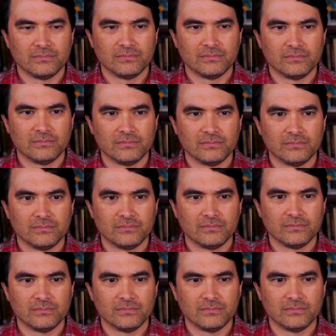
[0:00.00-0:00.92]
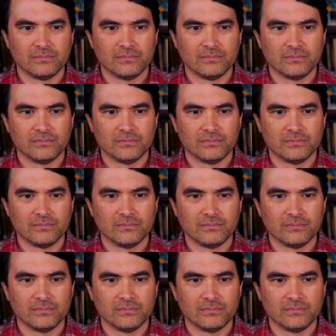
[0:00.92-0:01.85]

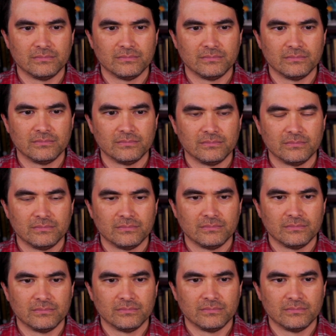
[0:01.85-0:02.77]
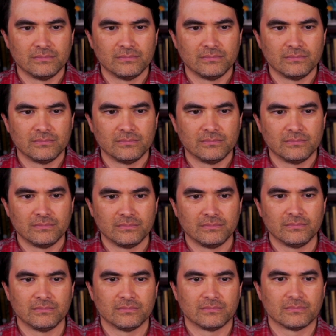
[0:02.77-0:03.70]

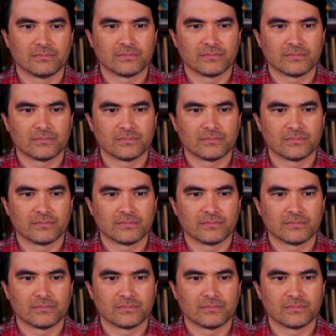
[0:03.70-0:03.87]
[no speech]